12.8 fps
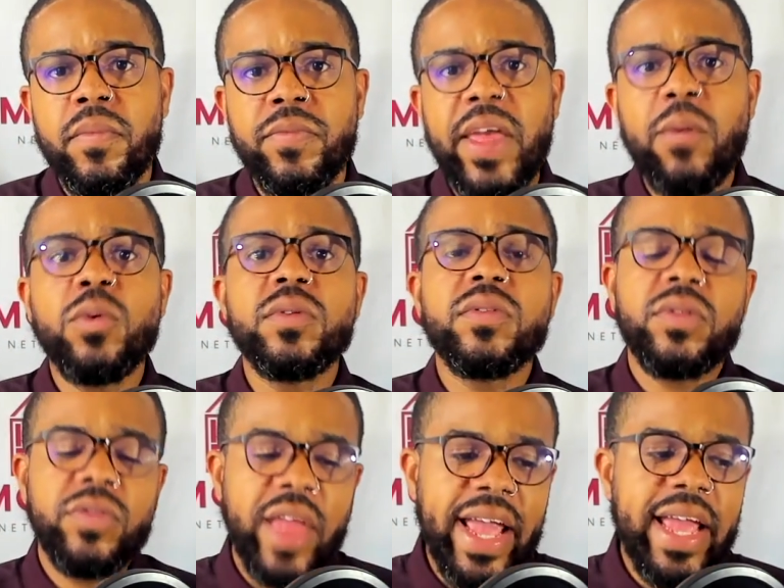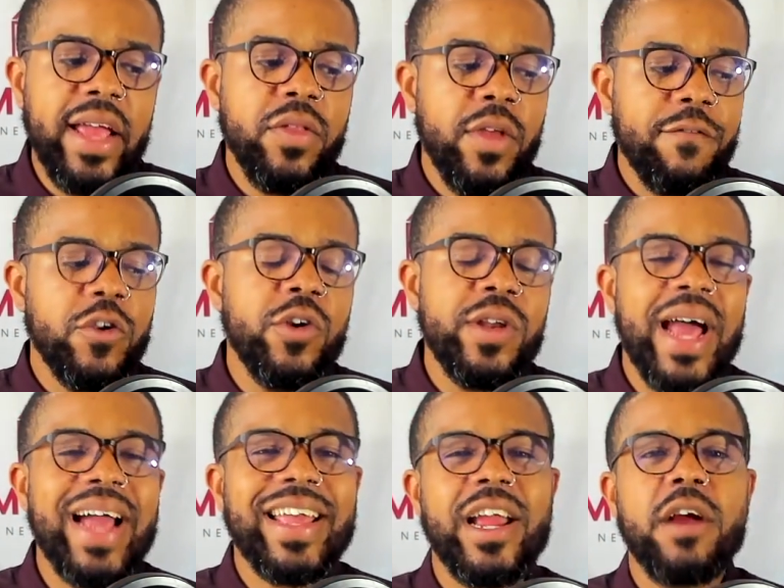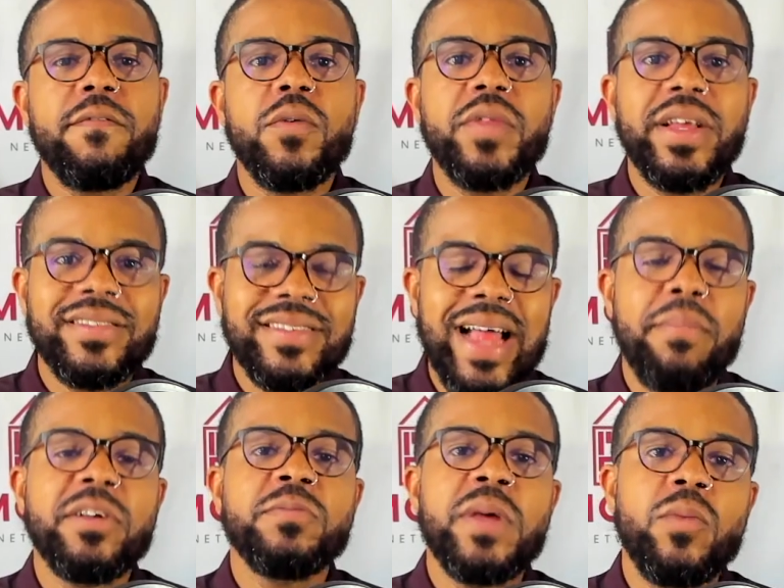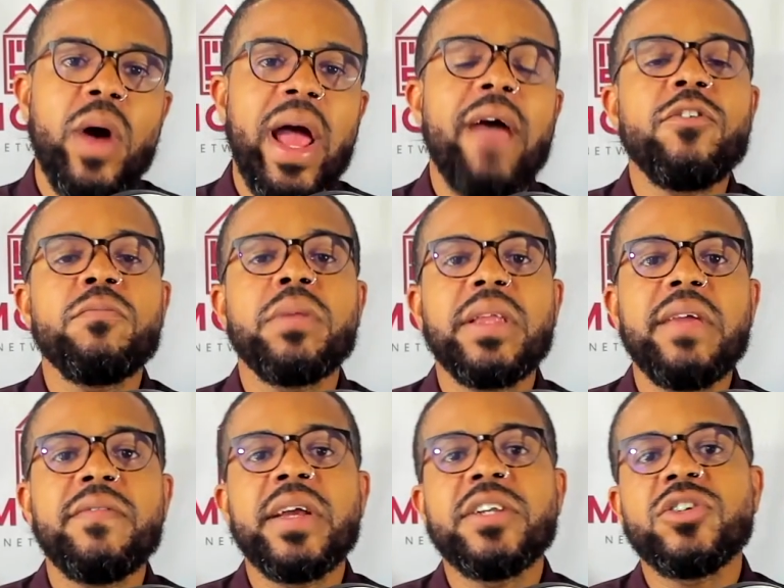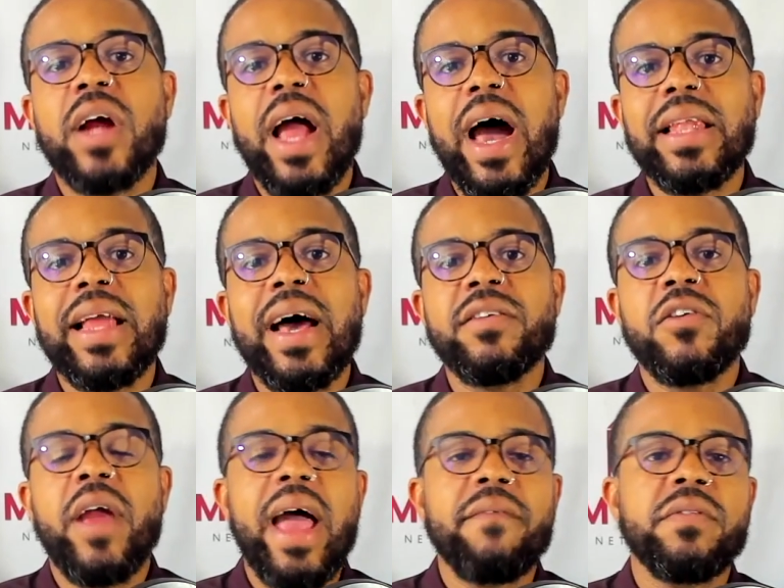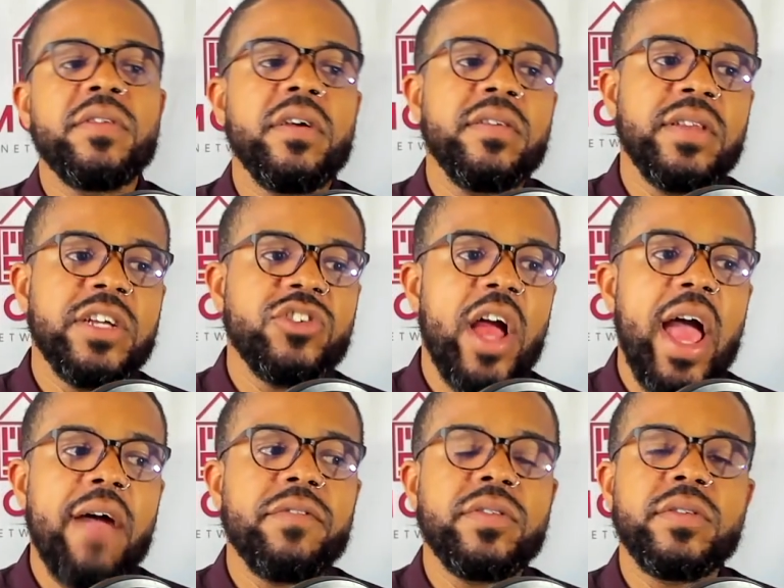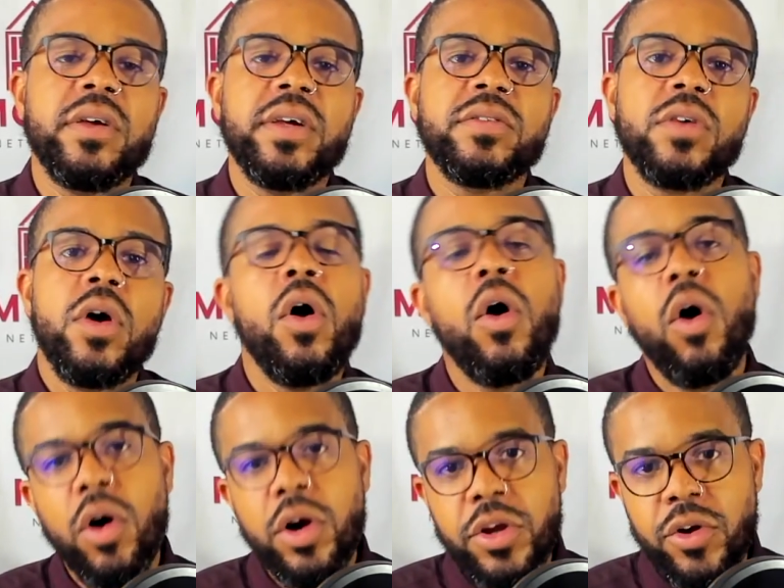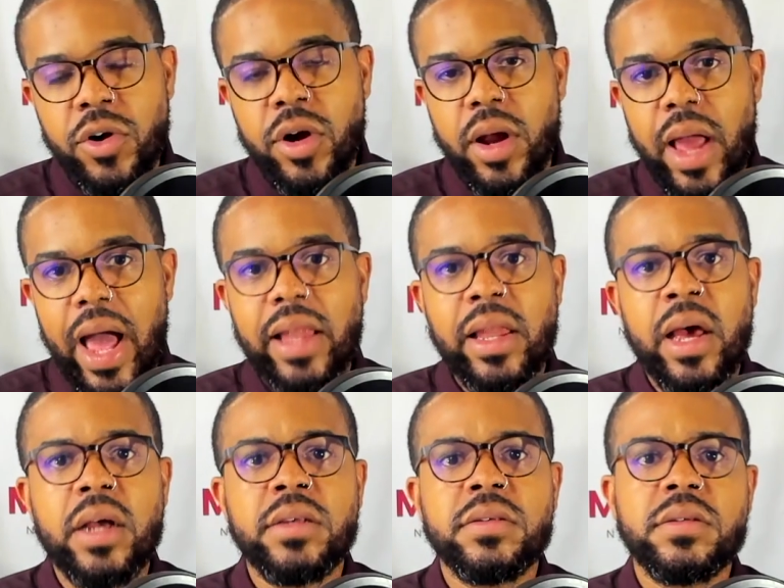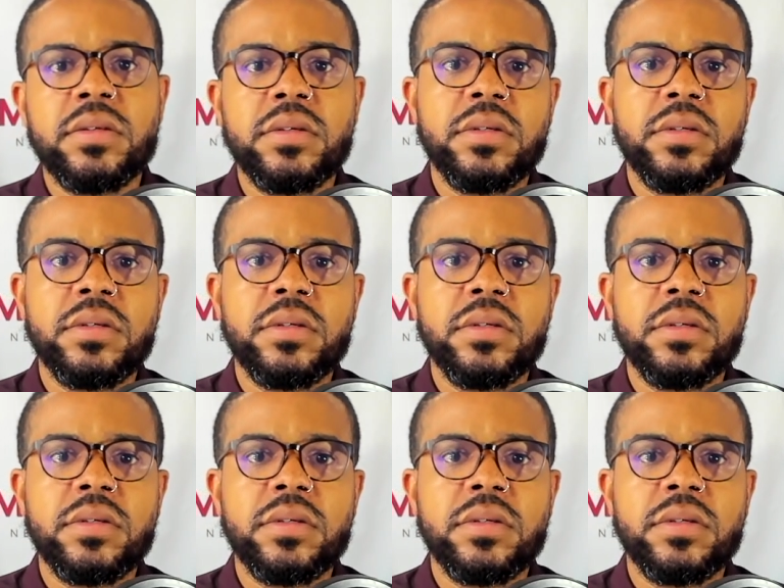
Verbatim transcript: They will, they, if you're not careful, the establishment will have you believing that your allies are your adversaries and that your adversaries are your allies.